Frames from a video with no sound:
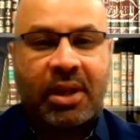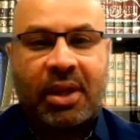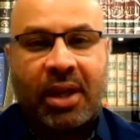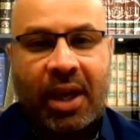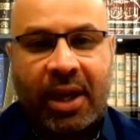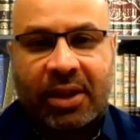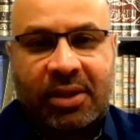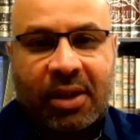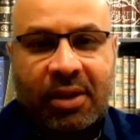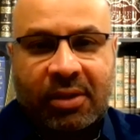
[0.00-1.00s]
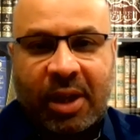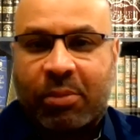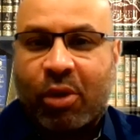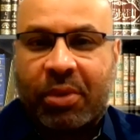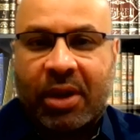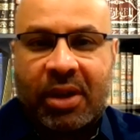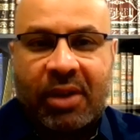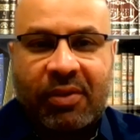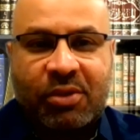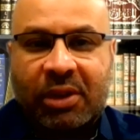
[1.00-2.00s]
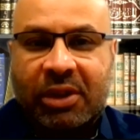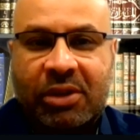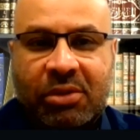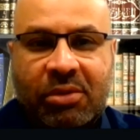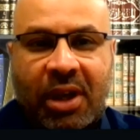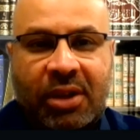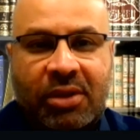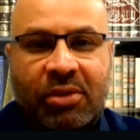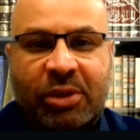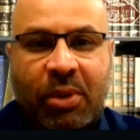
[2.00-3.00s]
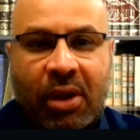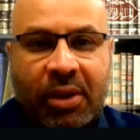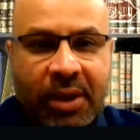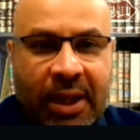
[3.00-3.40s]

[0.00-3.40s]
guess, the, the, appropriate individual to, to respond.